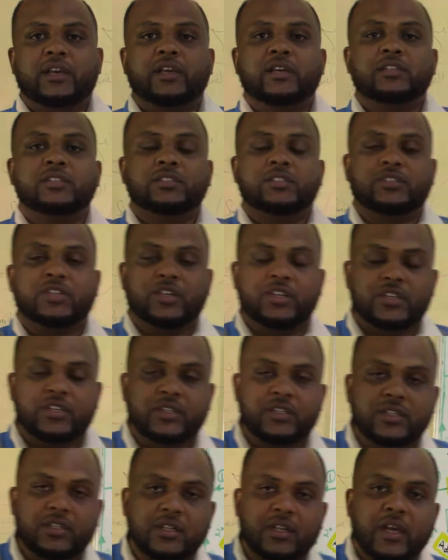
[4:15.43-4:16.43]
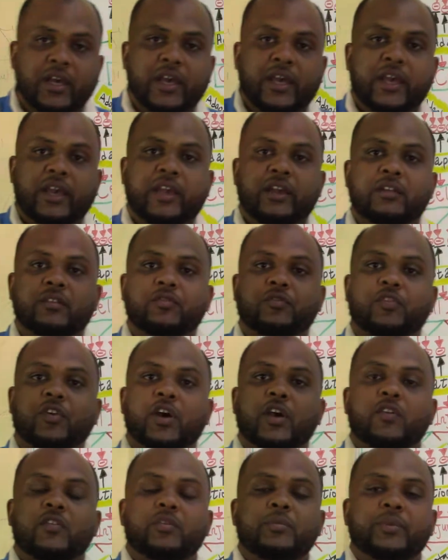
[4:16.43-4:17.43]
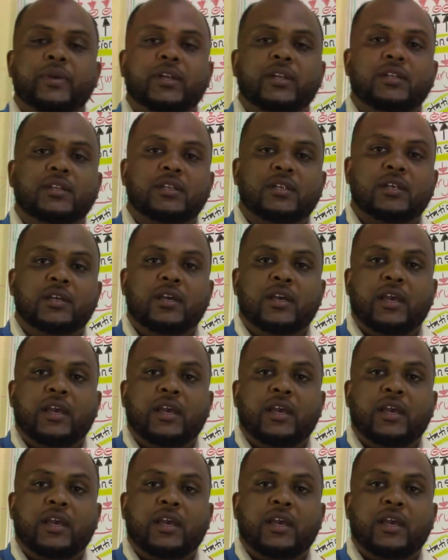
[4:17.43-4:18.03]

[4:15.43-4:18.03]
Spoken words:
internal environment